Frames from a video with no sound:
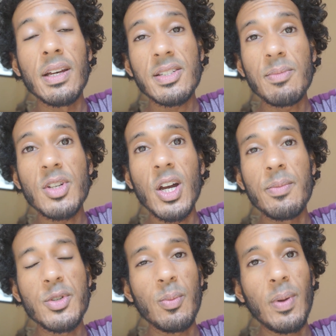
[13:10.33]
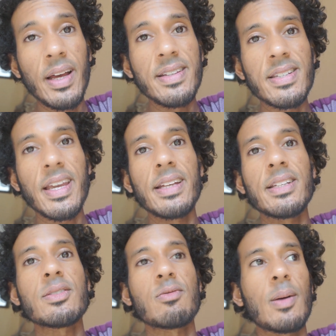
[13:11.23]
Sometimes your plans get
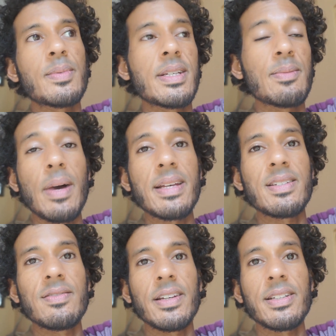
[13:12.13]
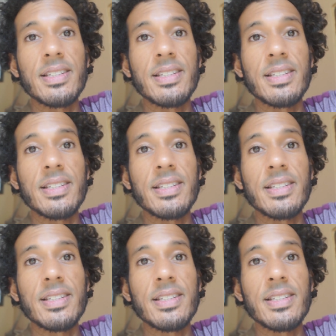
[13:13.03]
disrupted massively.